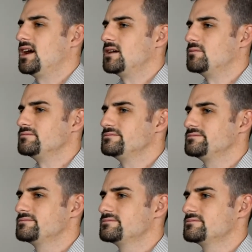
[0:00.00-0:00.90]

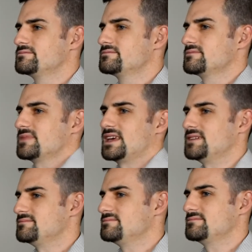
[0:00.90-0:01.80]

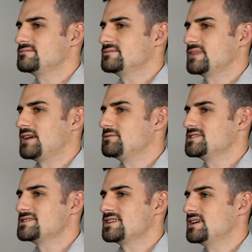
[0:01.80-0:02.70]
And I would
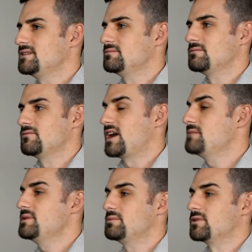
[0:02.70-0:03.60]
just say,
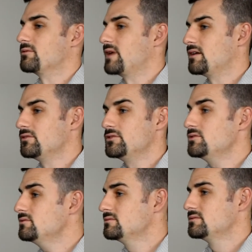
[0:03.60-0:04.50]
find people around
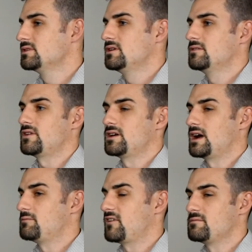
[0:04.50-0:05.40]
you.
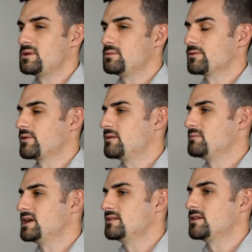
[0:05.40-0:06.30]
I find people around
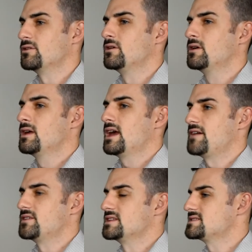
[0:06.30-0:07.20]
me that are
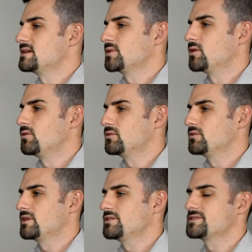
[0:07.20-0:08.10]
having the same
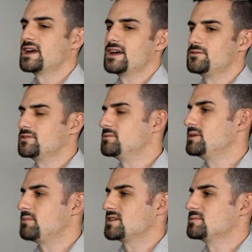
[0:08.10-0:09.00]
goals. Here's a guy who could
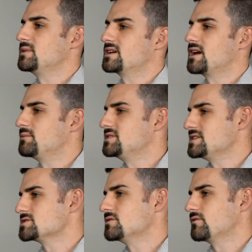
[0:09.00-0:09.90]
be possibly a
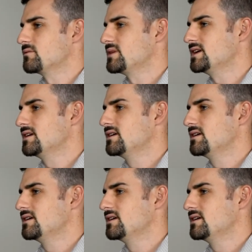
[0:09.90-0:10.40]
competition for me.